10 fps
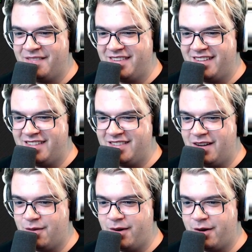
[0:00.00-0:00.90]
He's
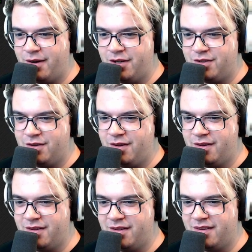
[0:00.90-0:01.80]
not a recreational.
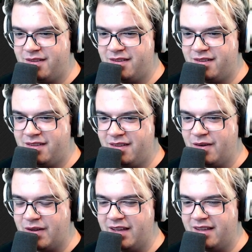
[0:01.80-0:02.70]

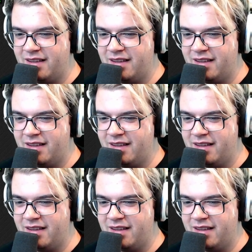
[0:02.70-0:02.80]
Okay.